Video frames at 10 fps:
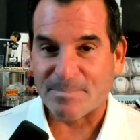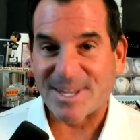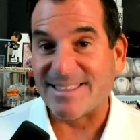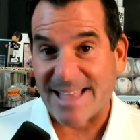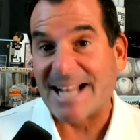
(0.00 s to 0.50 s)

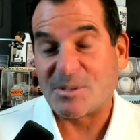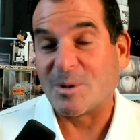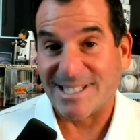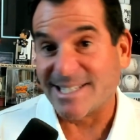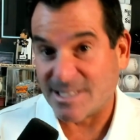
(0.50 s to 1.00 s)
And that's what
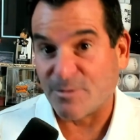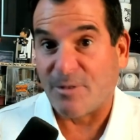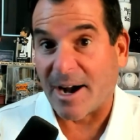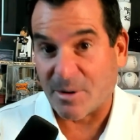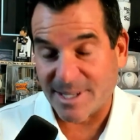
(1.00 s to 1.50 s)
leads to
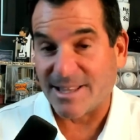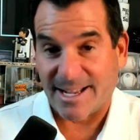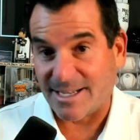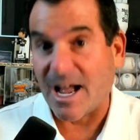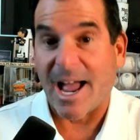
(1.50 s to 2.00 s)
firing,
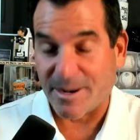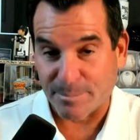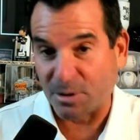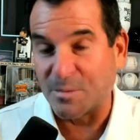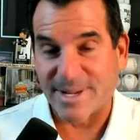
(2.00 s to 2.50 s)
like Chaim
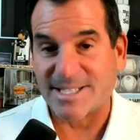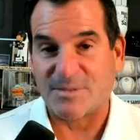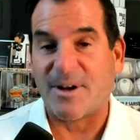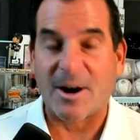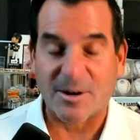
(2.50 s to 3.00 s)
Bloom gets
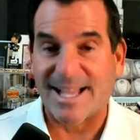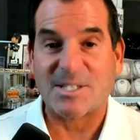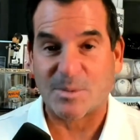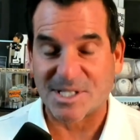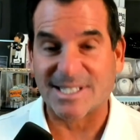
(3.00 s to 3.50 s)
fired. That's
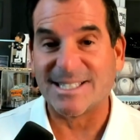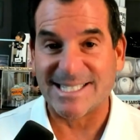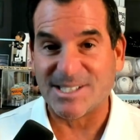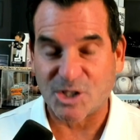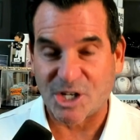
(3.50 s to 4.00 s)
what's going to lead
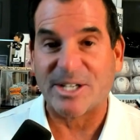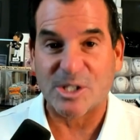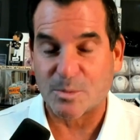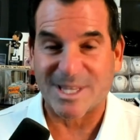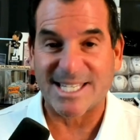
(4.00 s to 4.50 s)
to
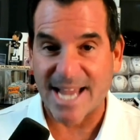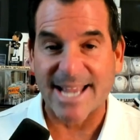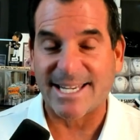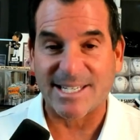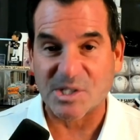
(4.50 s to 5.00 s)
changes with the
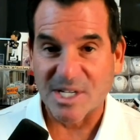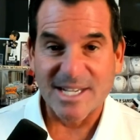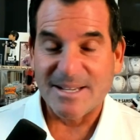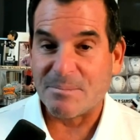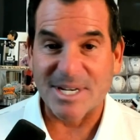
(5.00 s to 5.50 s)
Yankees,
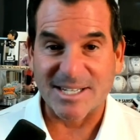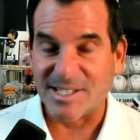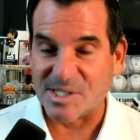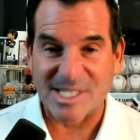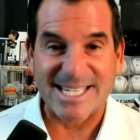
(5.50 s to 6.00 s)

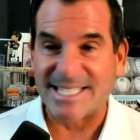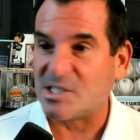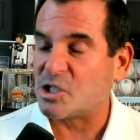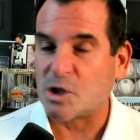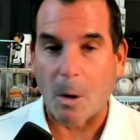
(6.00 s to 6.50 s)
because it is
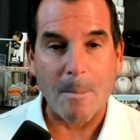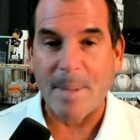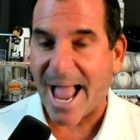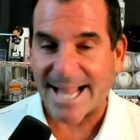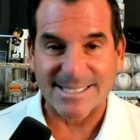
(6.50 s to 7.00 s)
so
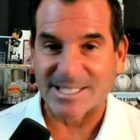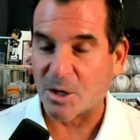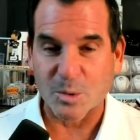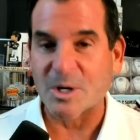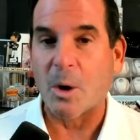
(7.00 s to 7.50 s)
bad to go
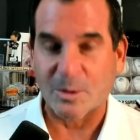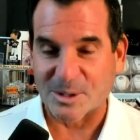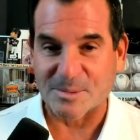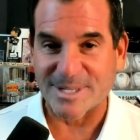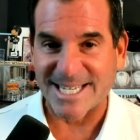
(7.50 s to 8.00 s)
to an
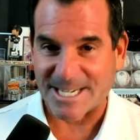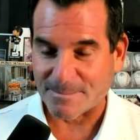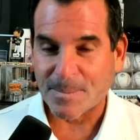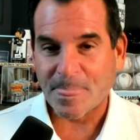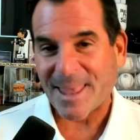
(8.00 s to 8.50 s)
owner's meeting
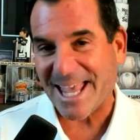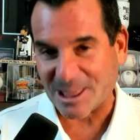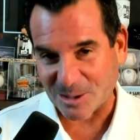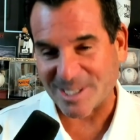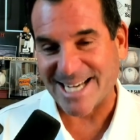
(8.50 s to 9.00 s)
and
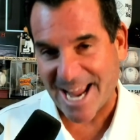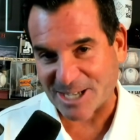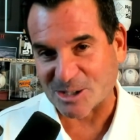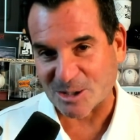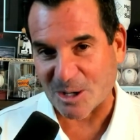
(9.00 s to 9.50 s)
look at
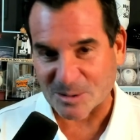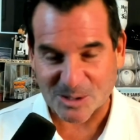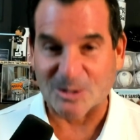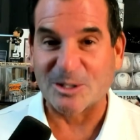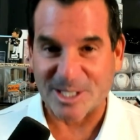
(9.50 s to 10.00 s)
Angelos or
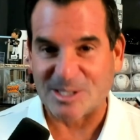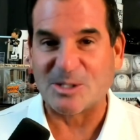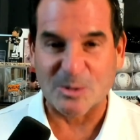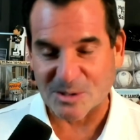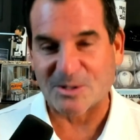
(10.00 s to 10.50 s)
look at
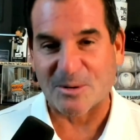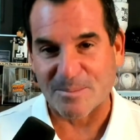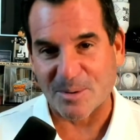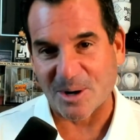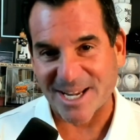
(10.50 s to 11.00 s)
Stu
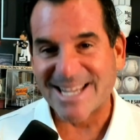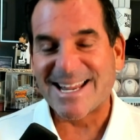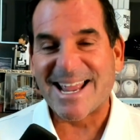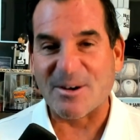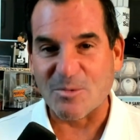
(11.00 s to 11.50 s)
Sternberg
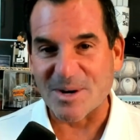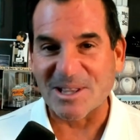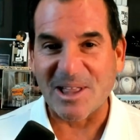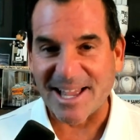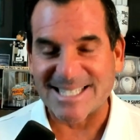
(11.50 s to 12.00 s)
and
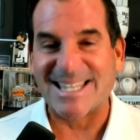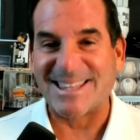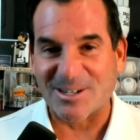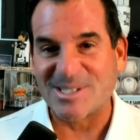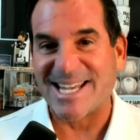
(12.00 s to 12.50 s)
realize that
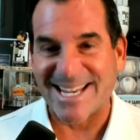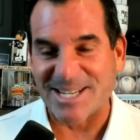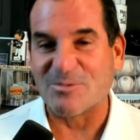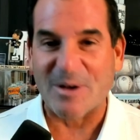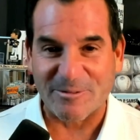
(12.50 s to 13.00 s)
they're
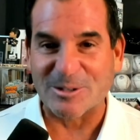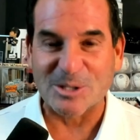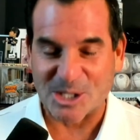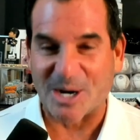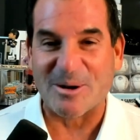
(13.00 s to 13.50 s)
taking
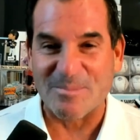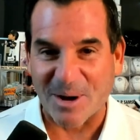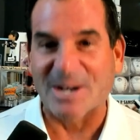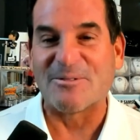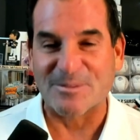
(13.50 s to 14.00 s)
revenue-sharing
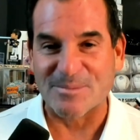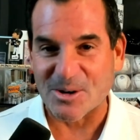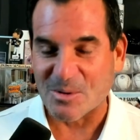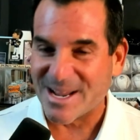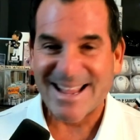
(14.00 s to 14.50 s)
money from
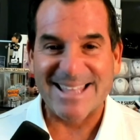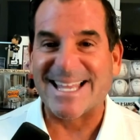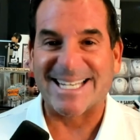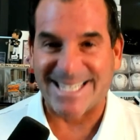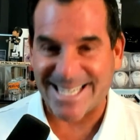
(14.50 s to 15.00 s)
you and
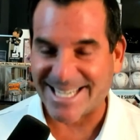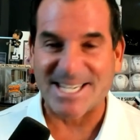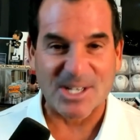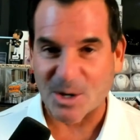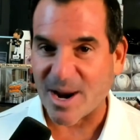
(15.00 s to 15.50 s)
then kicking
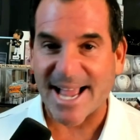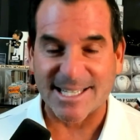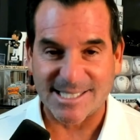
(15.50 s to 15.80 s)
your ass.